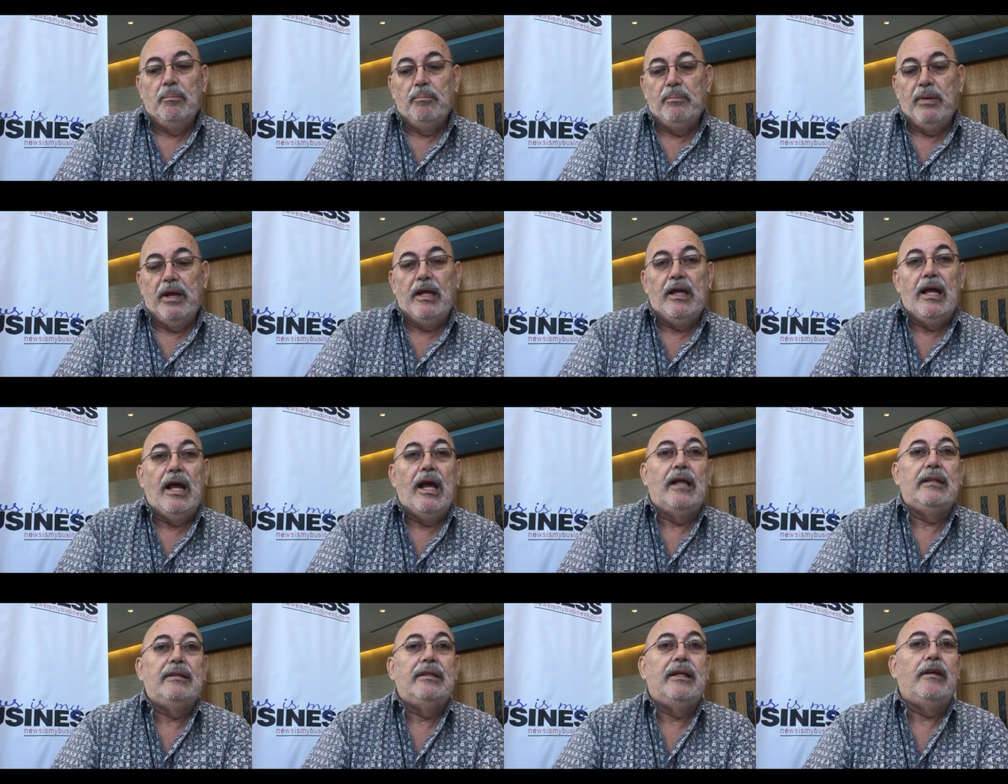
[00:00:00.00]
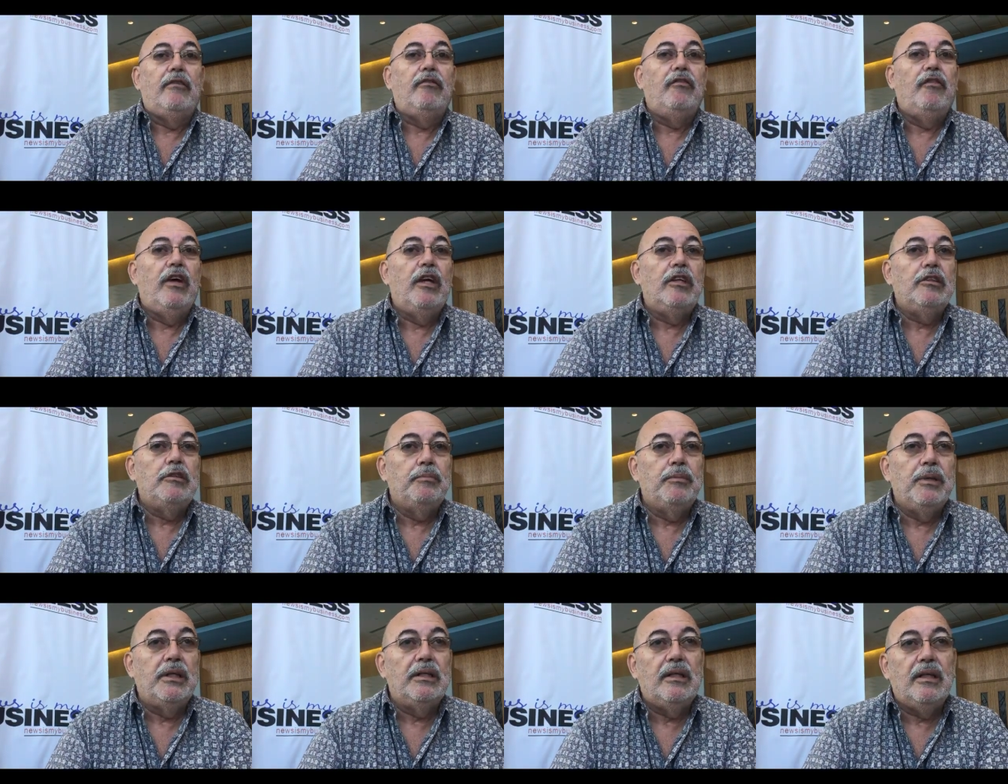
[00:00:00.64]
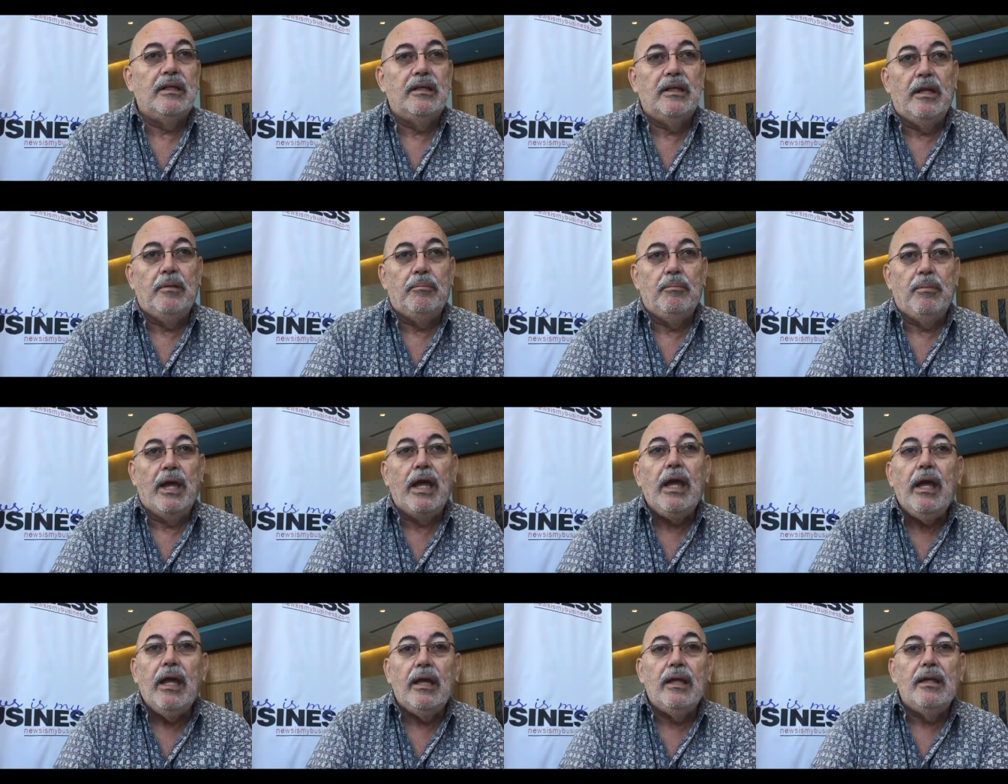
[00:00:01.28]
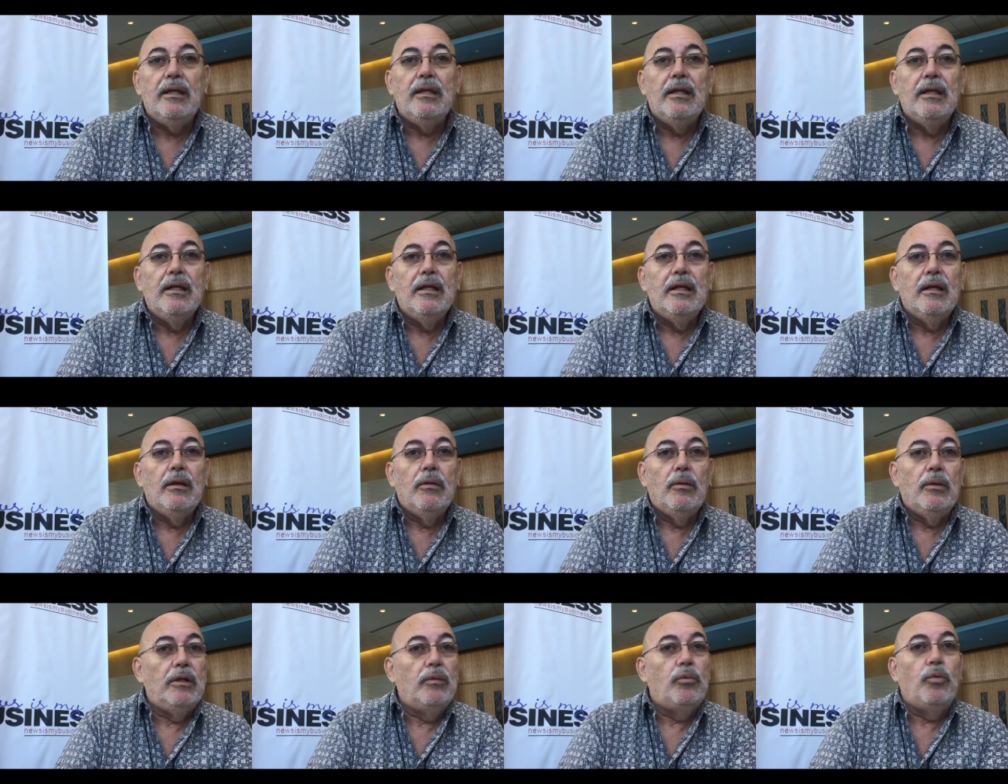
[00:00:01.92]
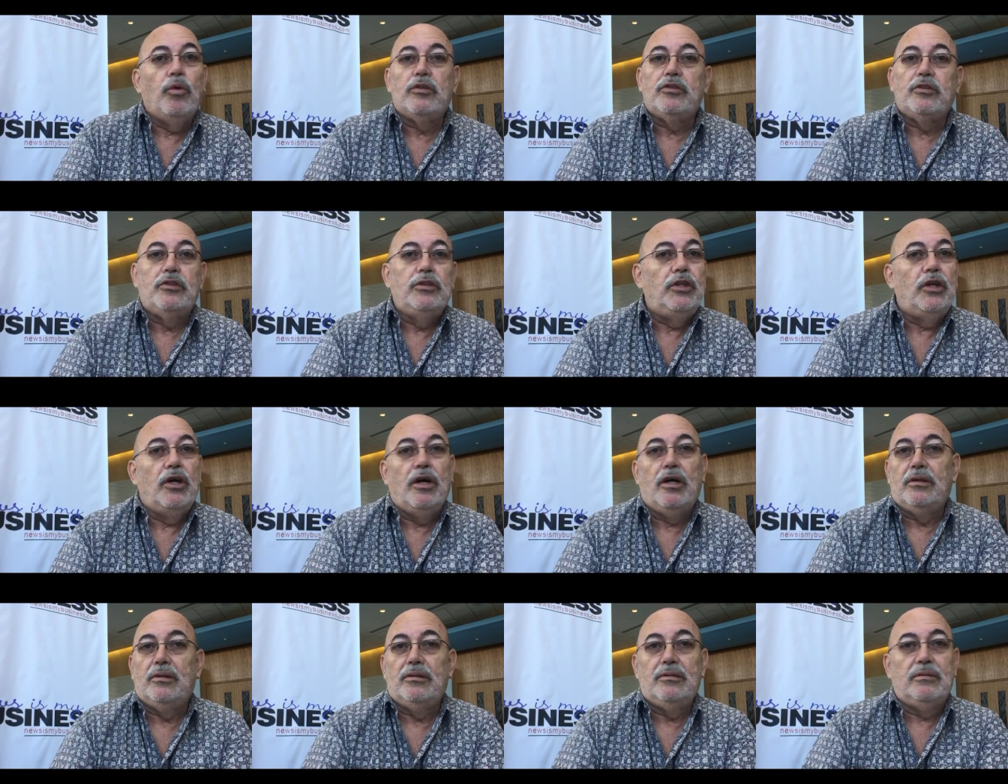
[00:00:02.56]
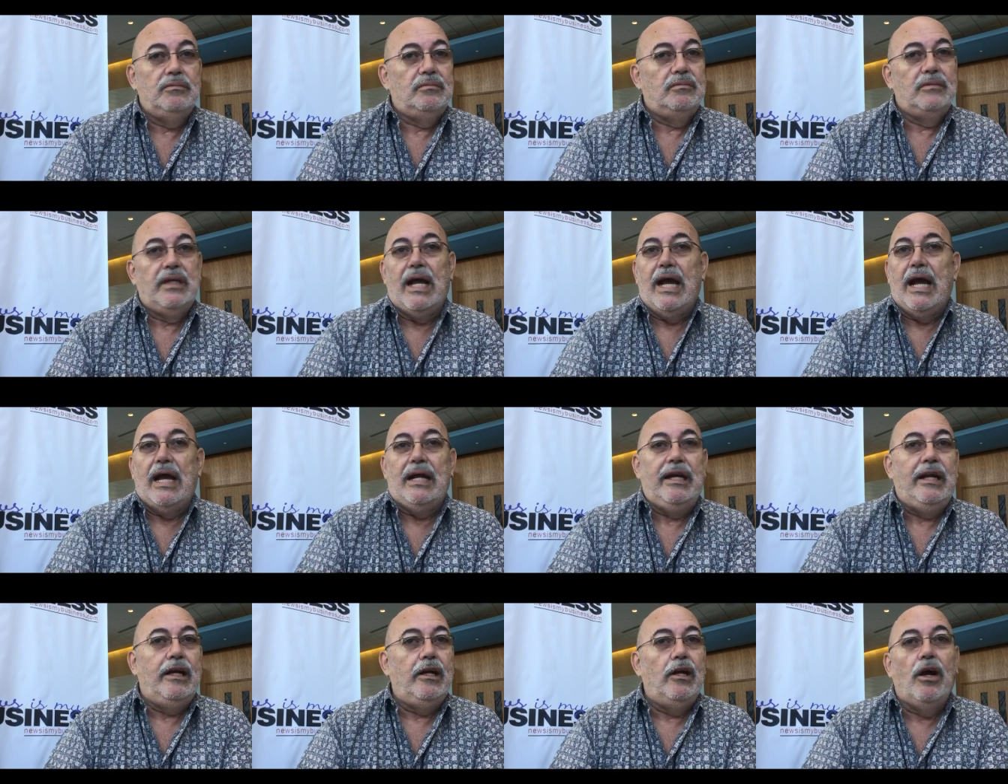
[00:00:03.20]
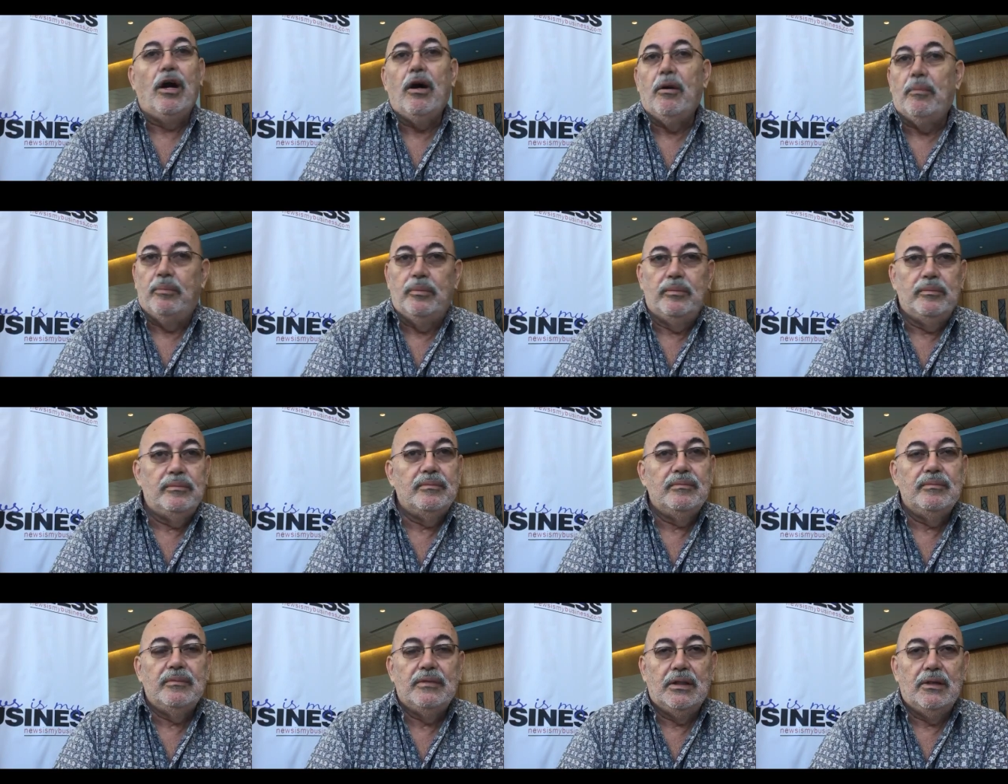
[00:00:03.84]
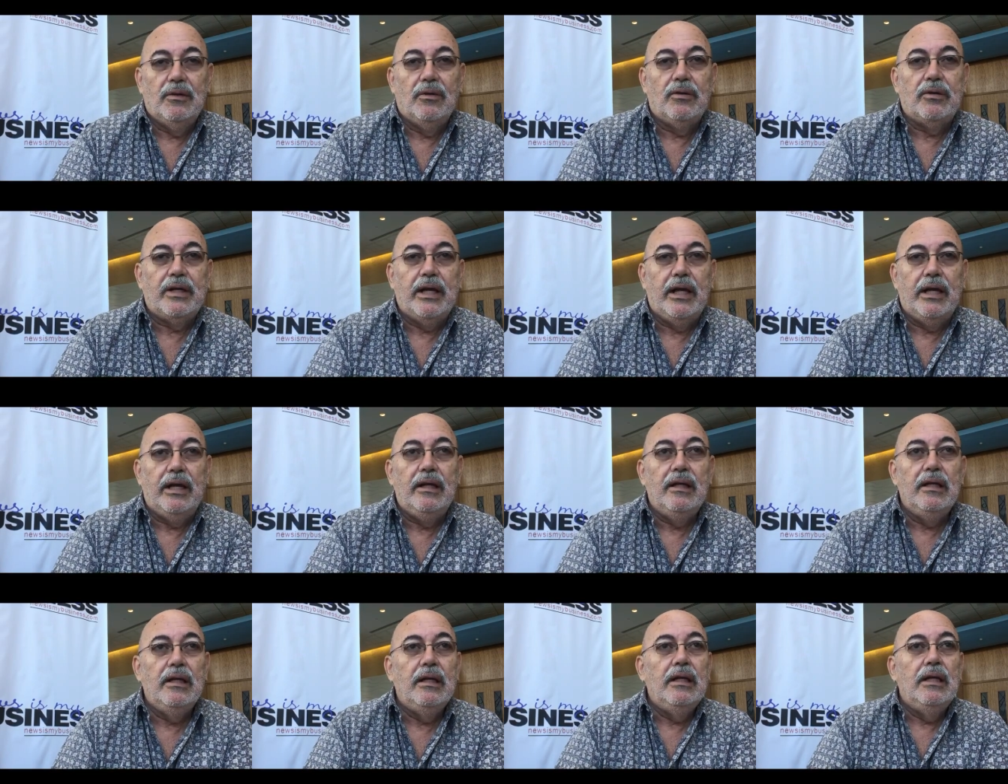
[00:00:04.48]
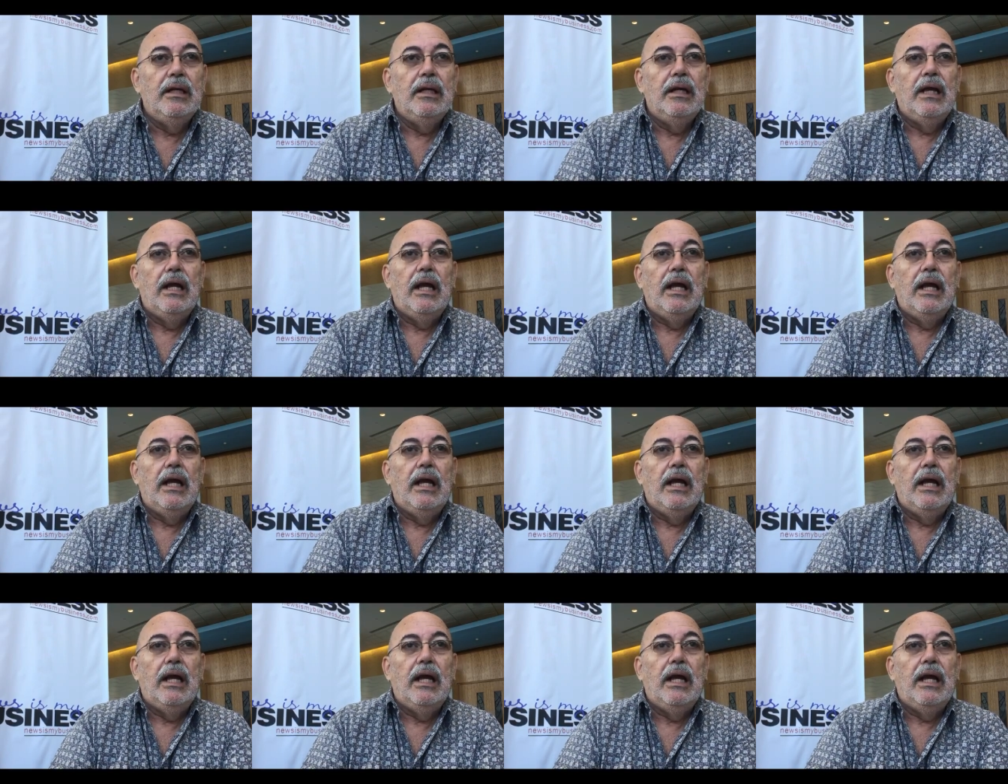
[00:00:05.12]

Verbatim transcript: they, and the investment that they made, it was not adding up. Mm-hmm. Okay.